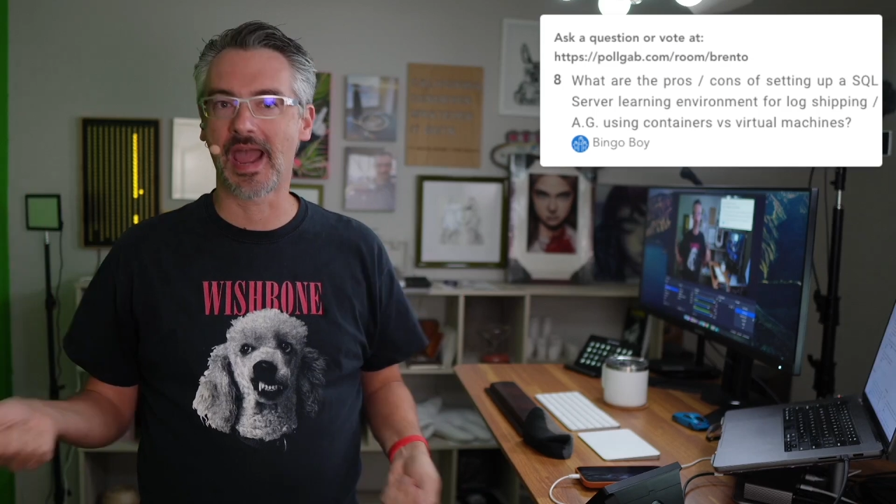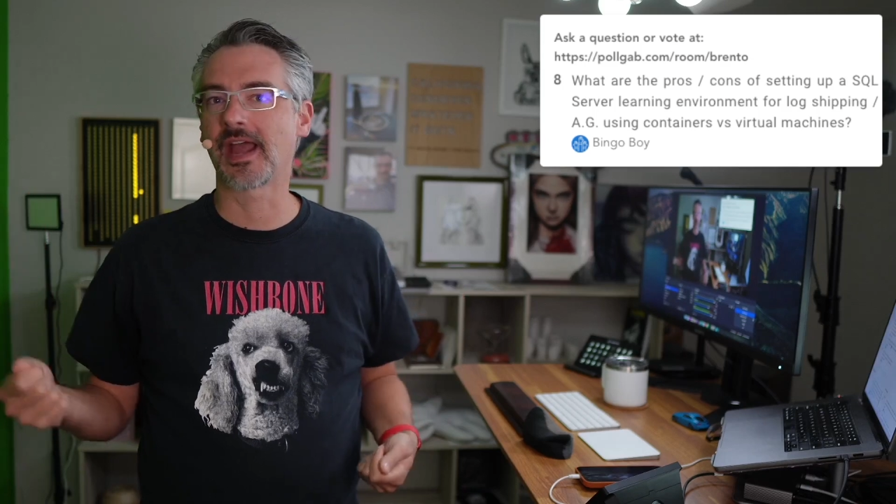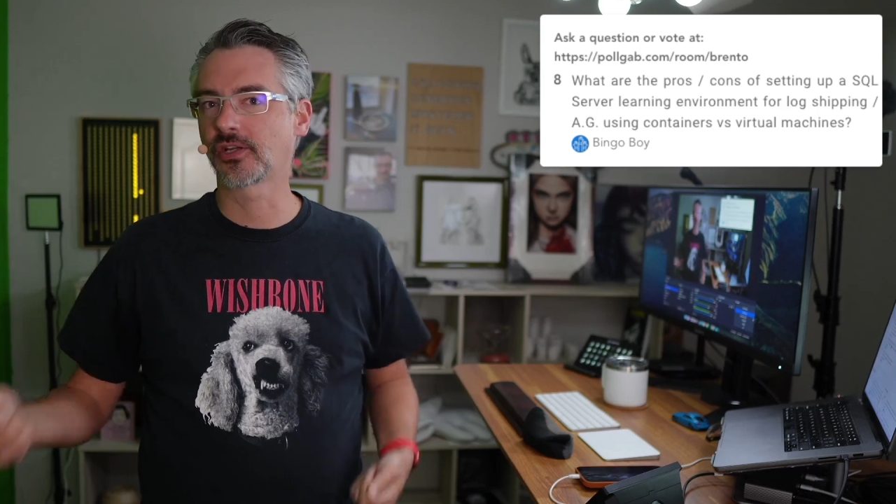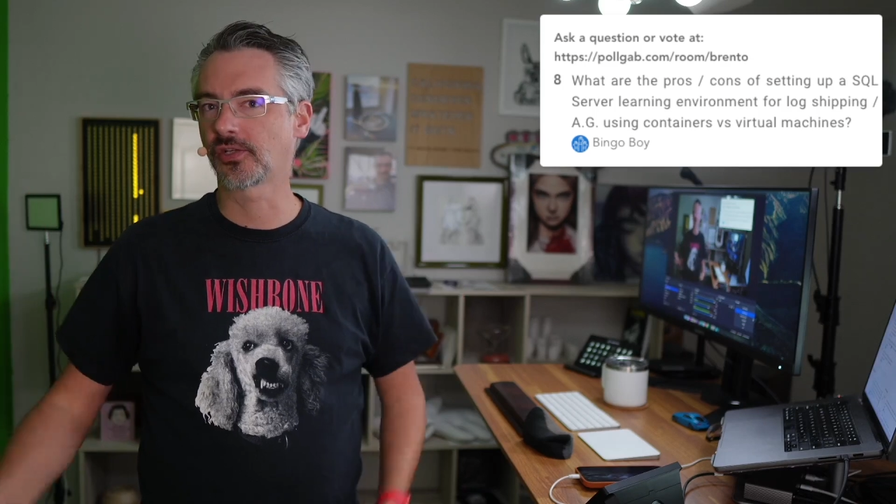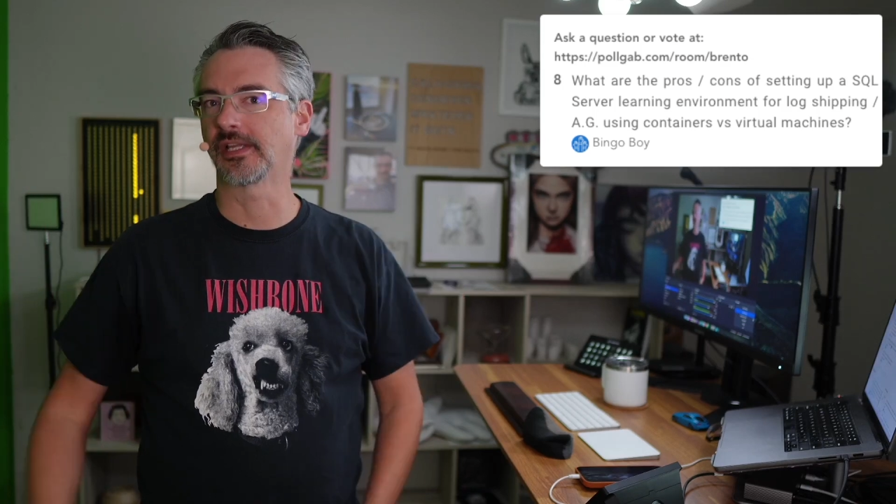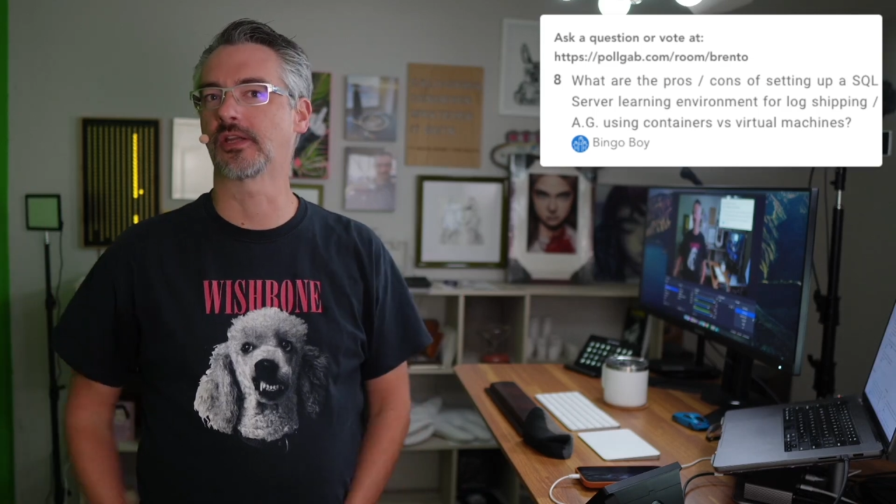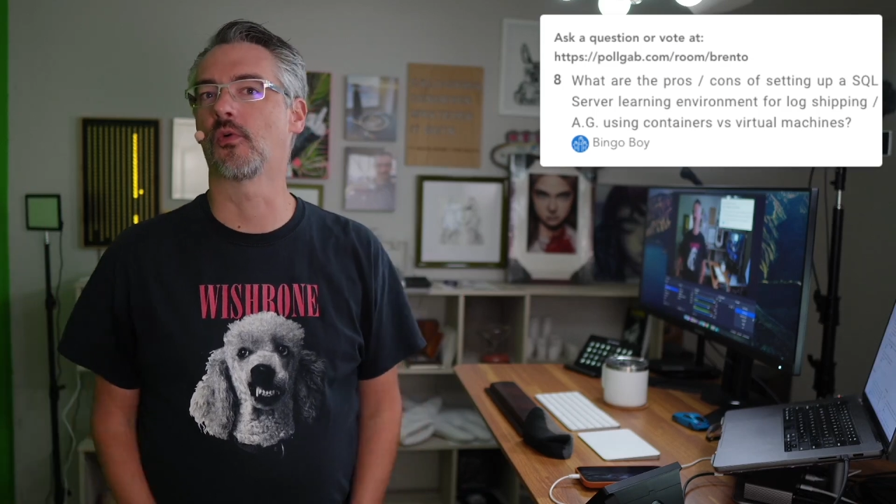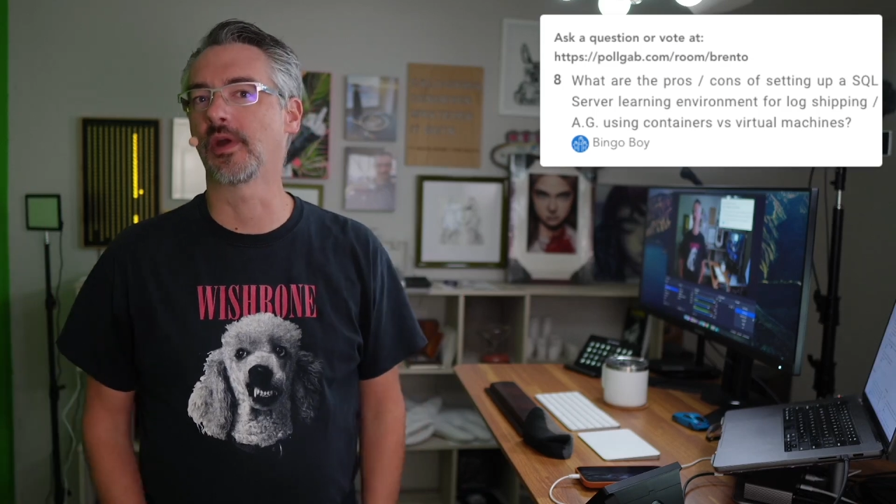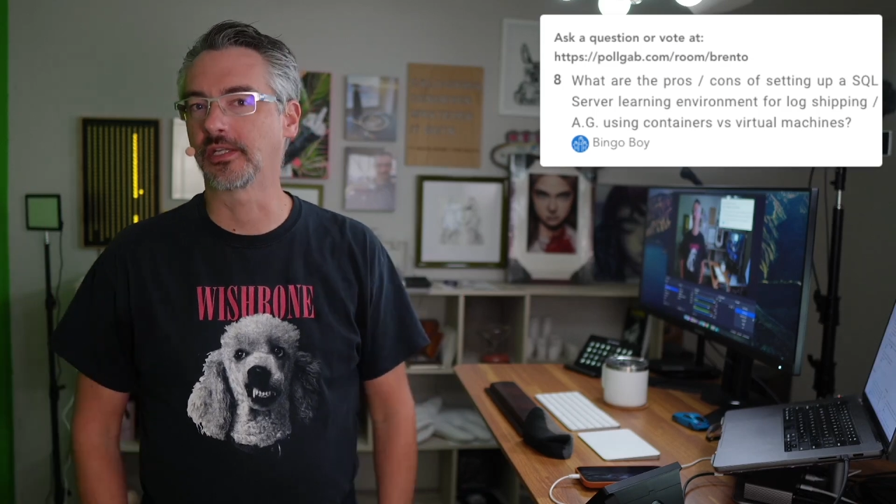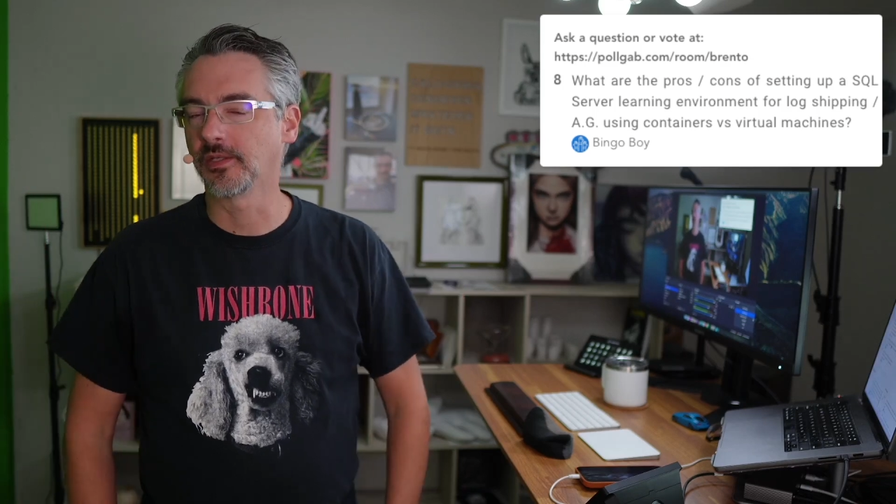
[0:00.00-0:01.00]
actually
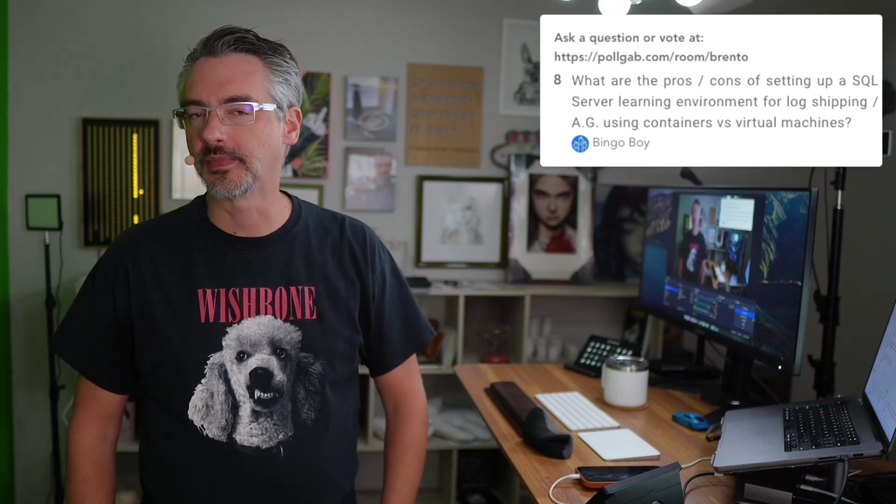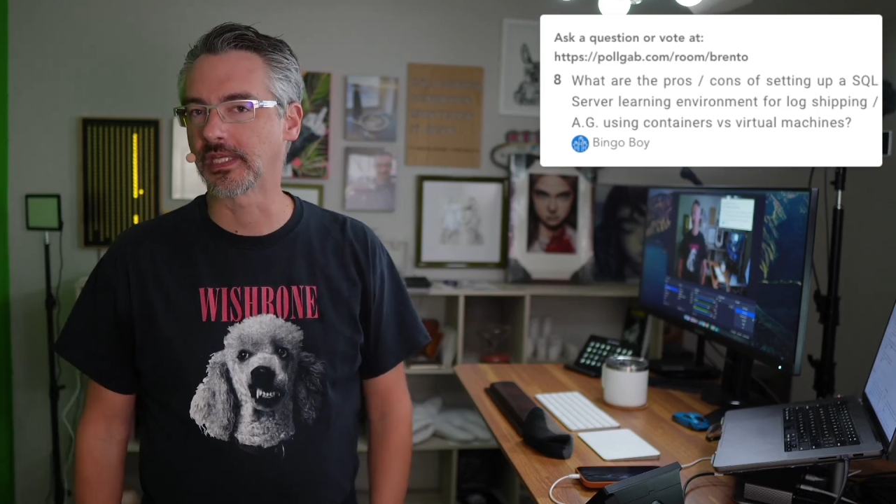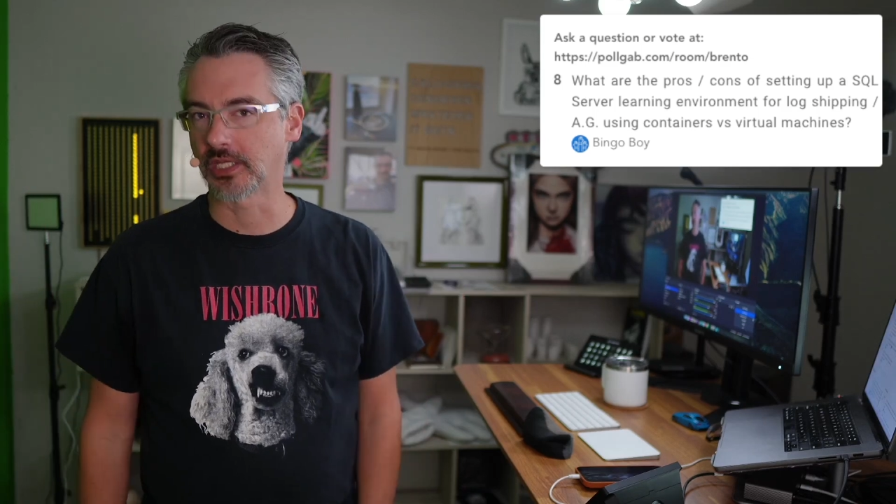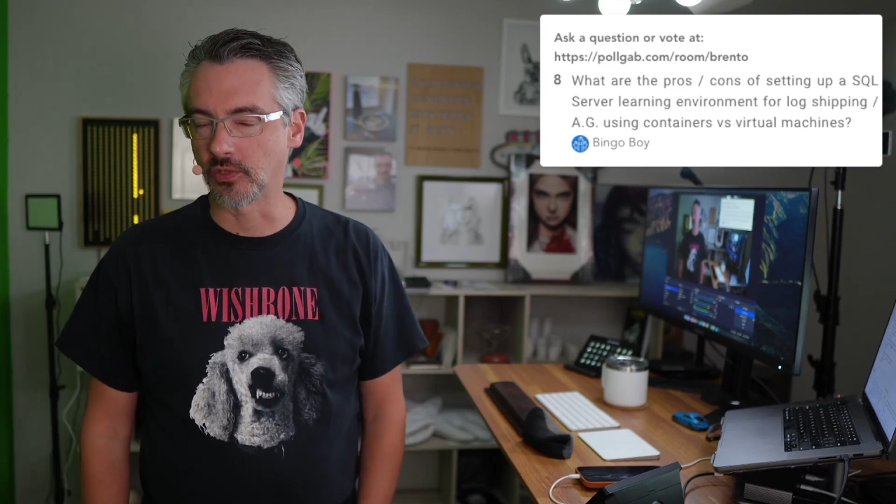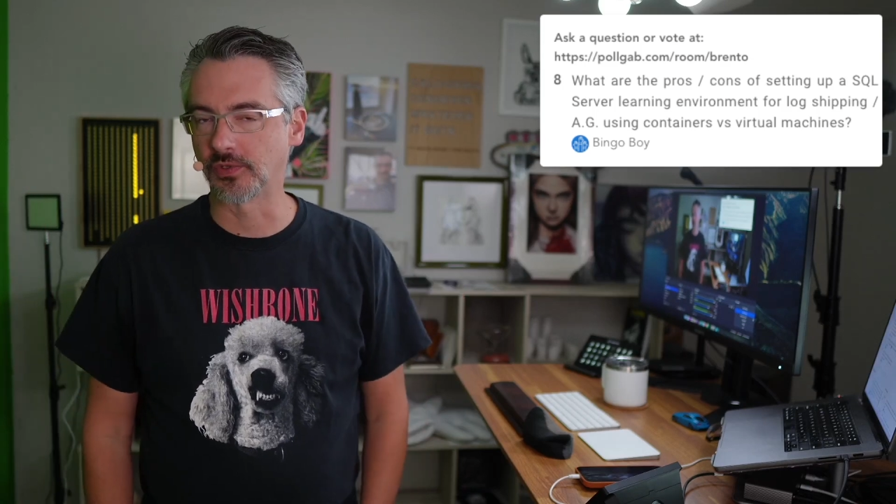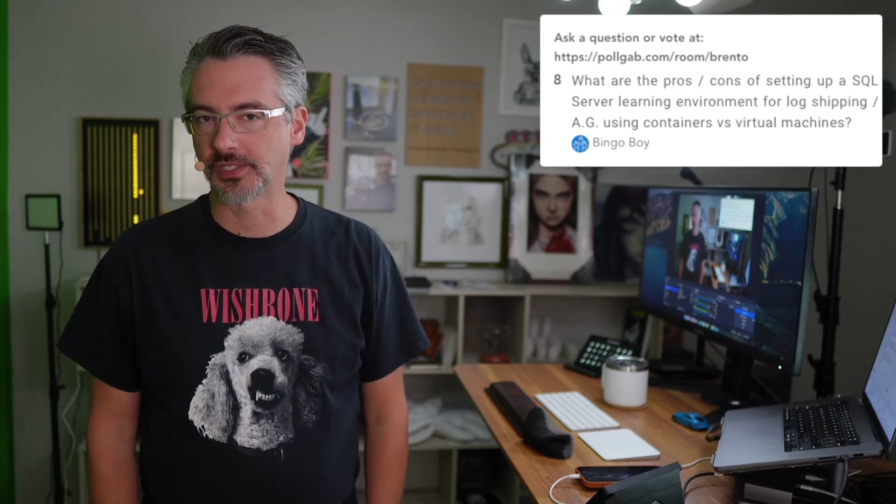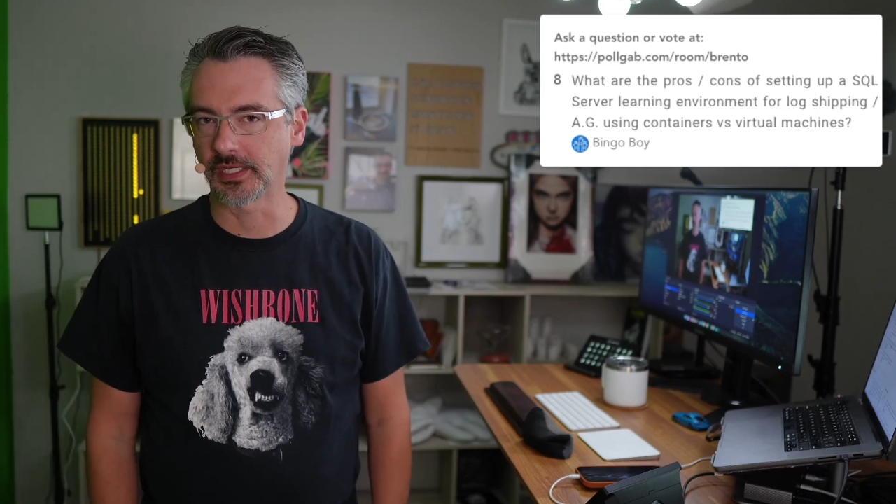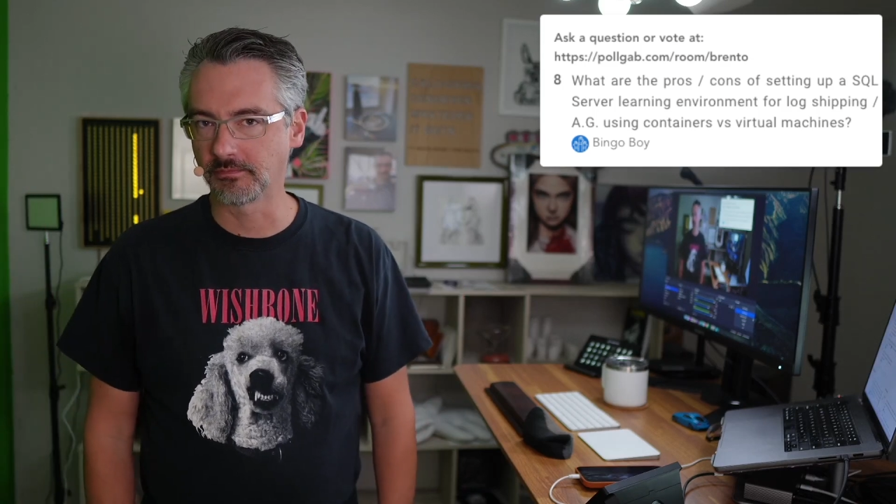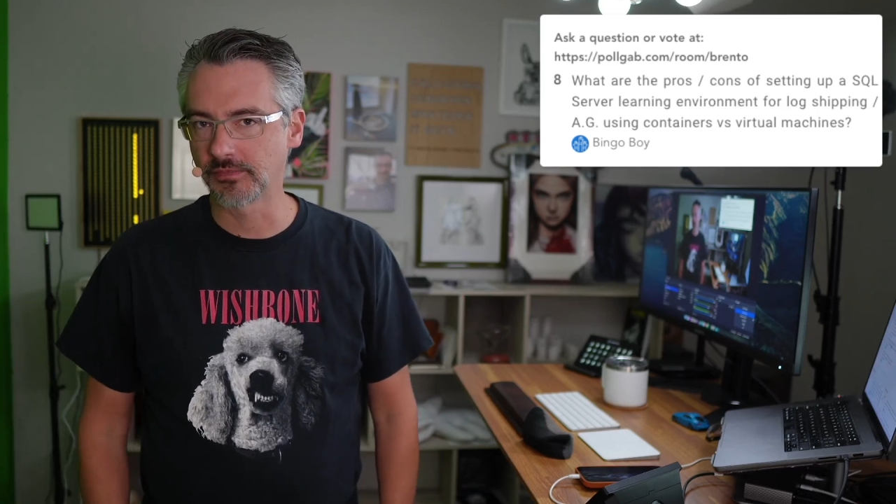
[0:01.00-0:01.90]
going to be using.